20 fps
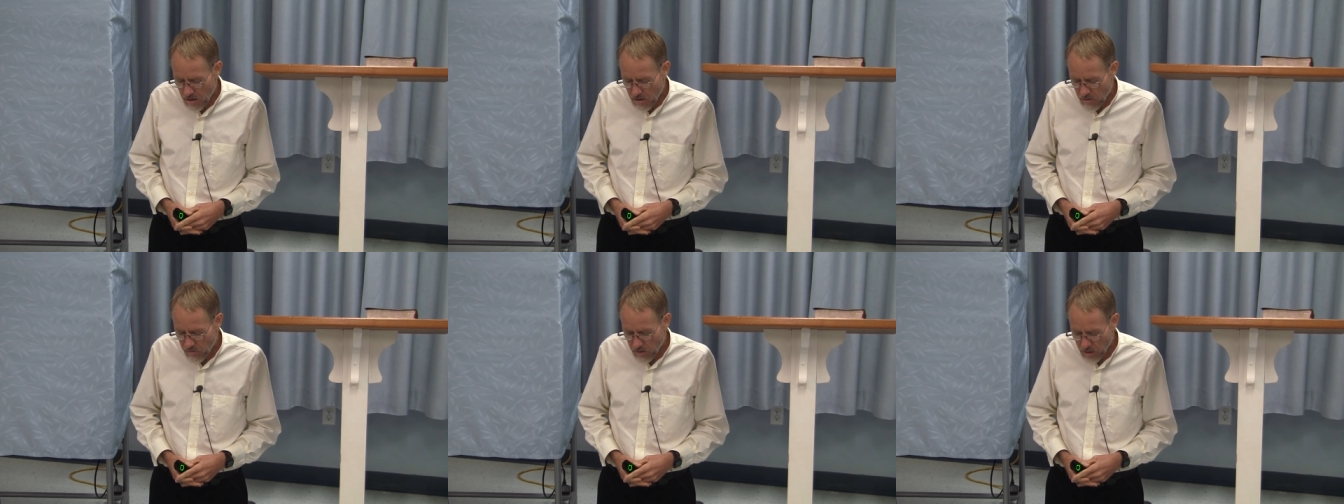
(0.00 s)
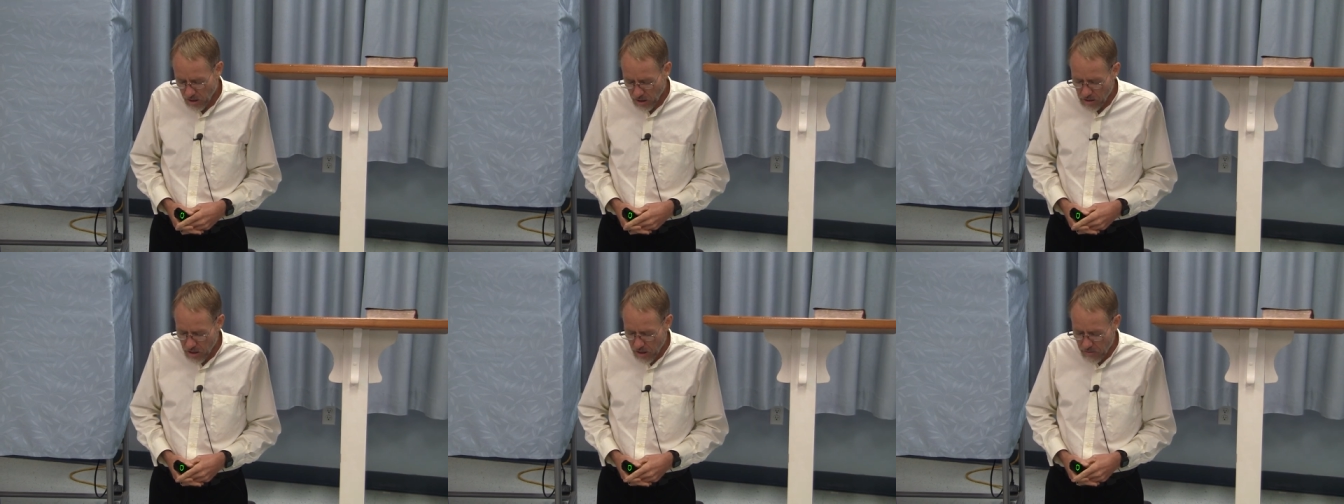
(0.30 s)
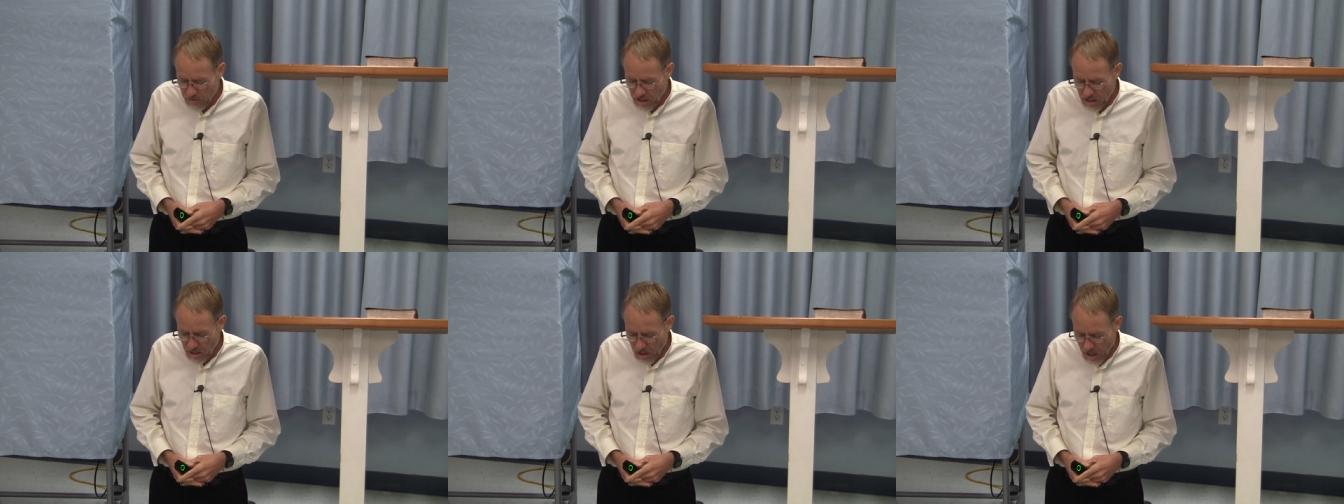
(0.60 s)
for thy
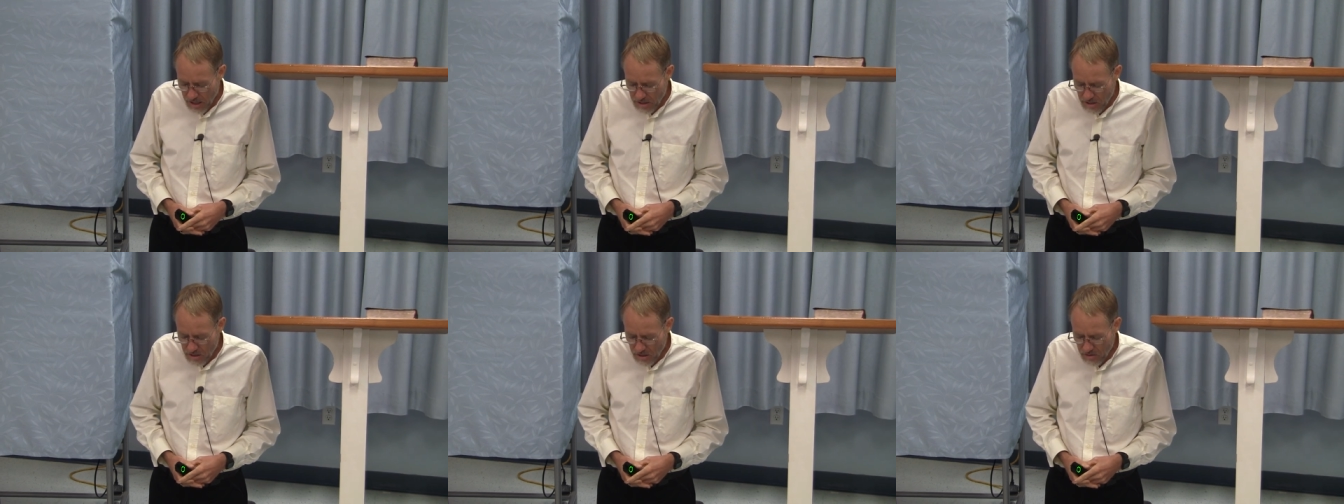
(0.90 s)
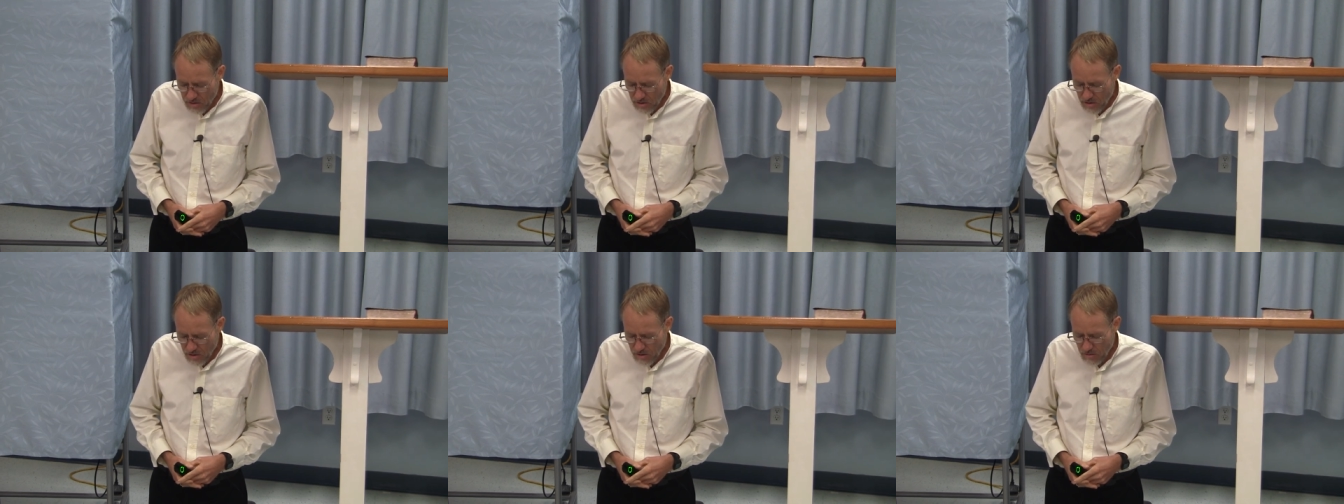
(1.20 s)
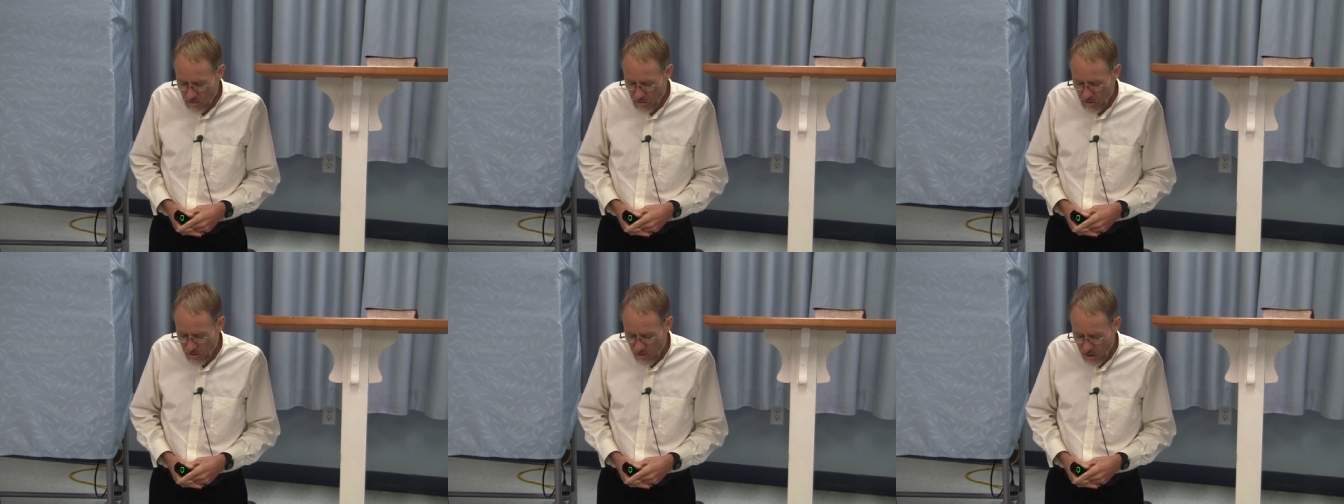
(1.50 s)
loving kindness.
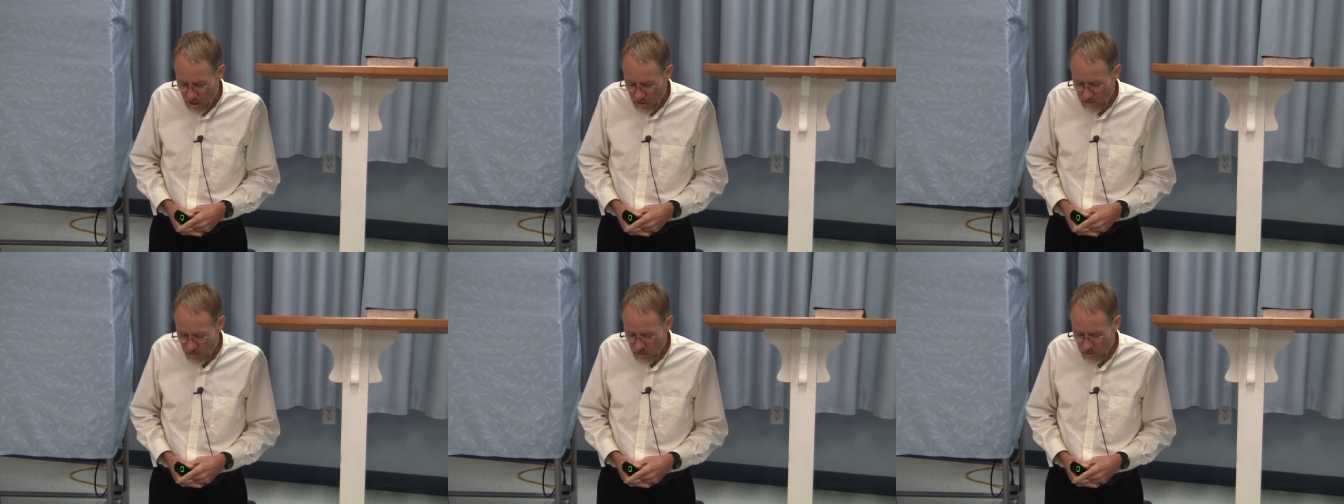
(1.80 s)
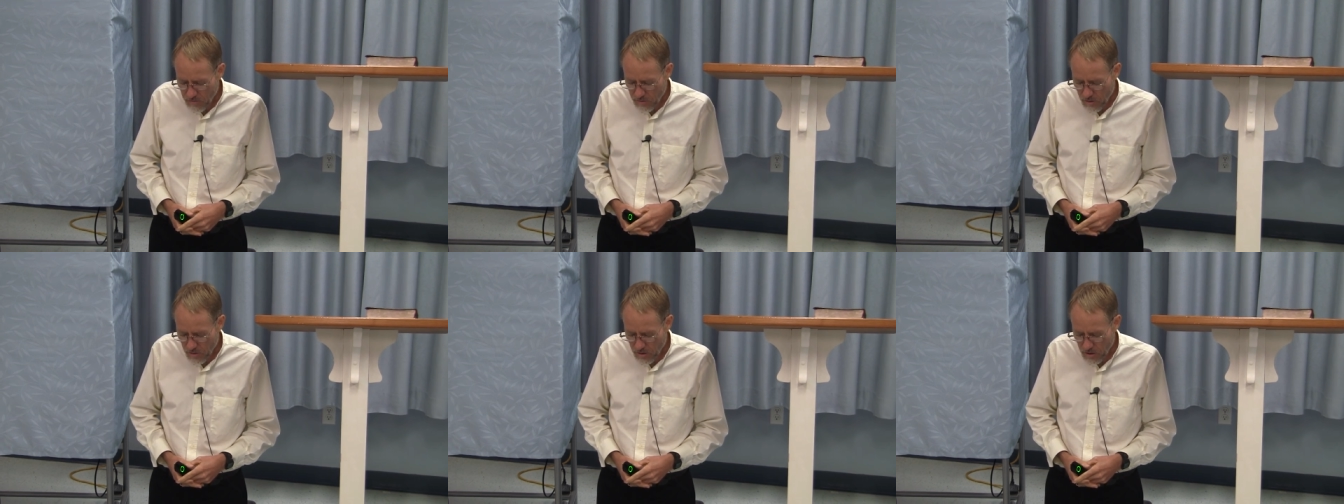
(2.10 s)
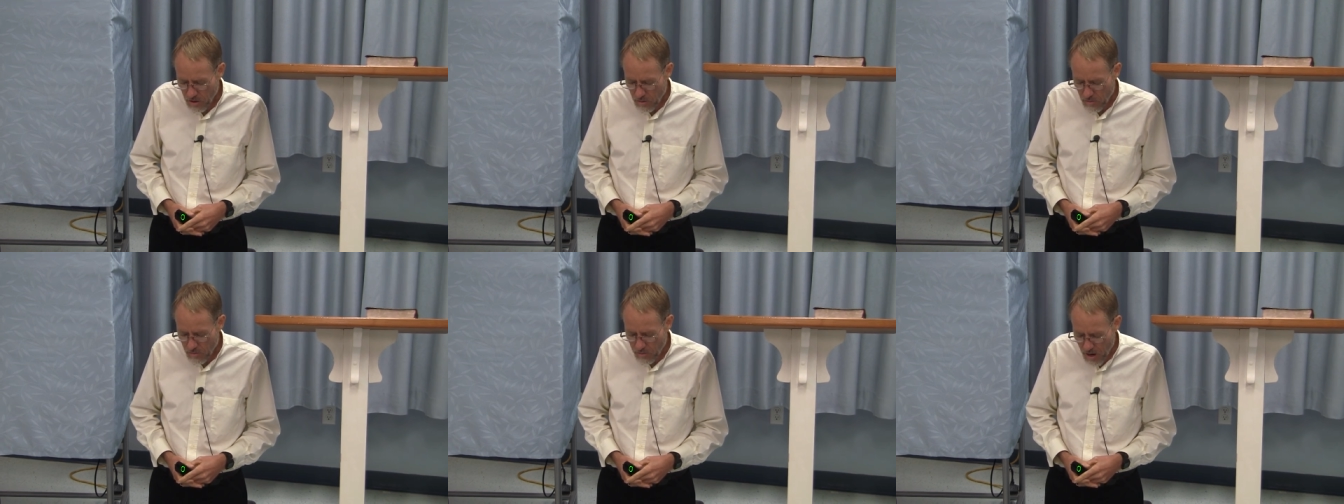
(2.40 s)
We're grateful for
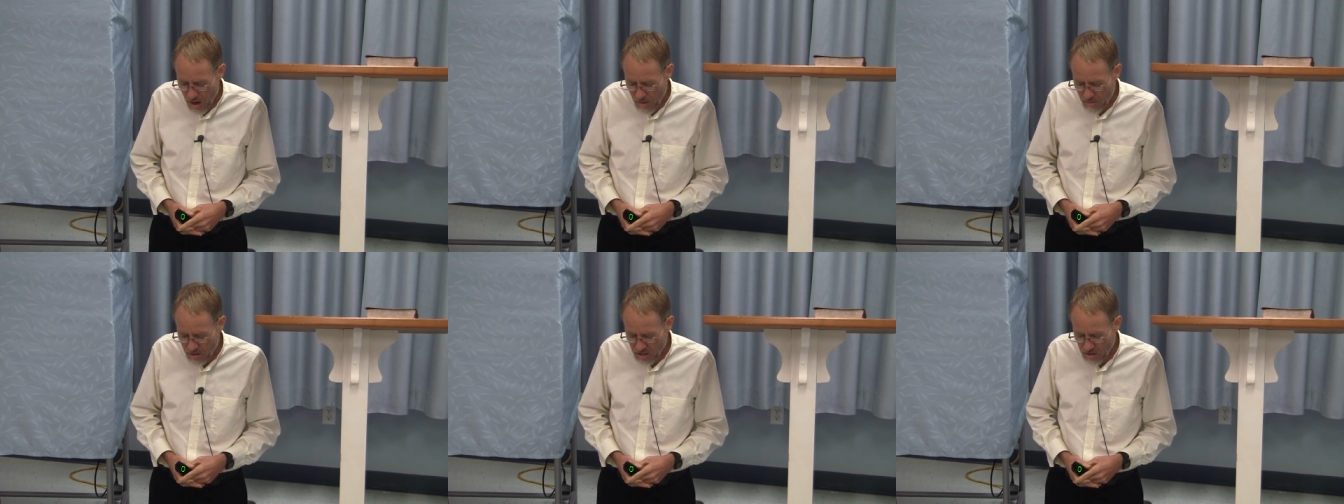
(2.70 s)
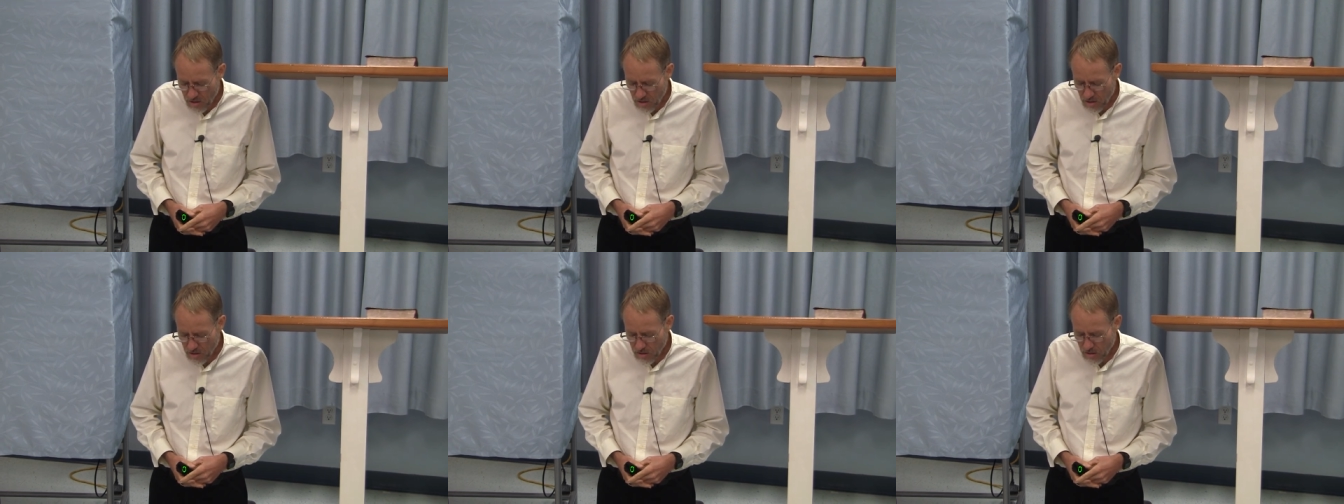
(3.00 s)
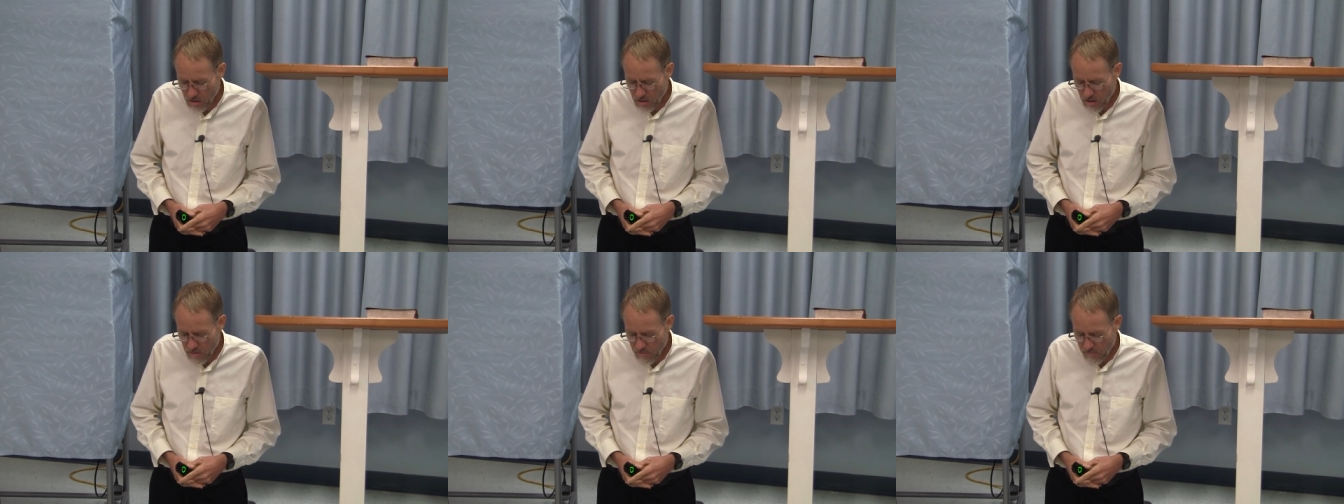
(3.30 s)
your
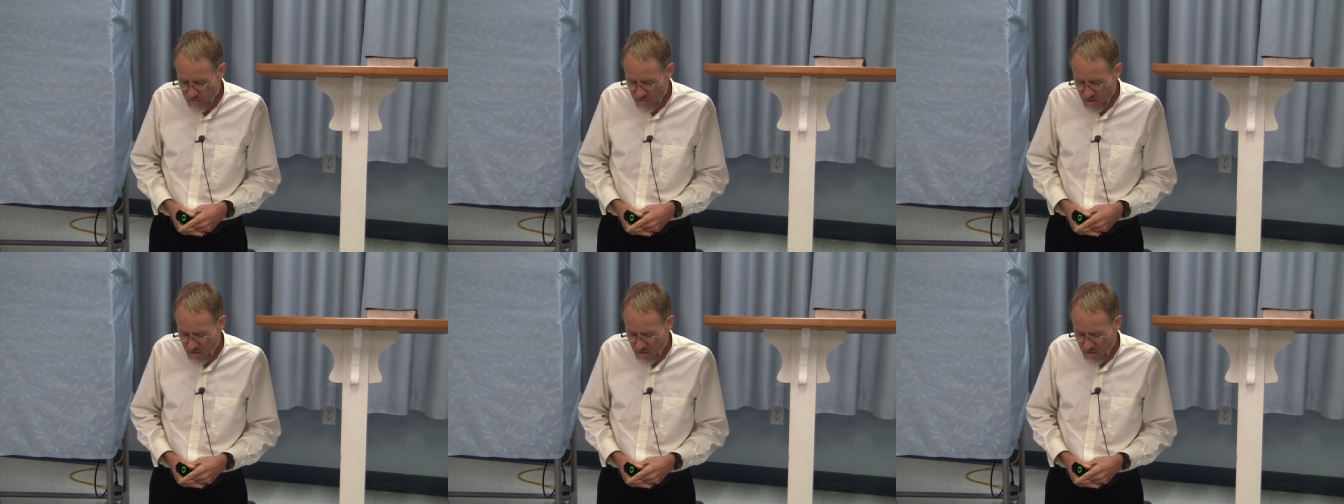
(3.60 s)
promises.